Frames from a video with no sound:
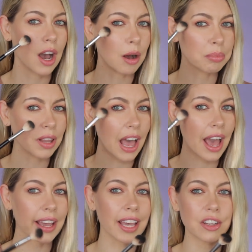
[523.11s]

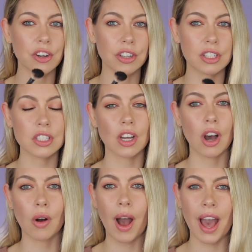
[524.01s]
Apply and you're good to
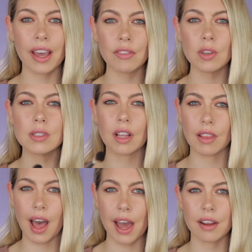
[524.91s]
go. I've used a
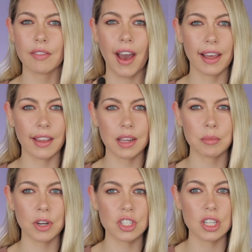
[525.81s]
lot of
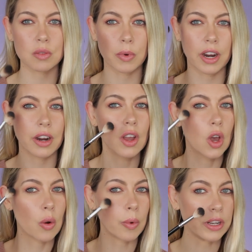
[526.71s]
highlighting brushes where
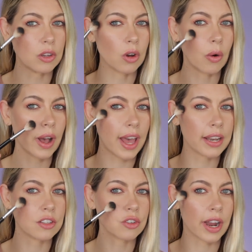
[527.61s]
when you go
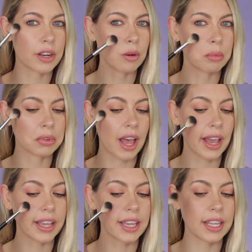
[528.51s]
ahead and try to
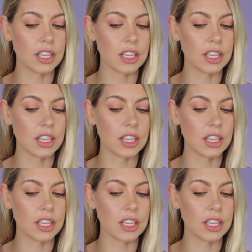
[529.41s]
apply it,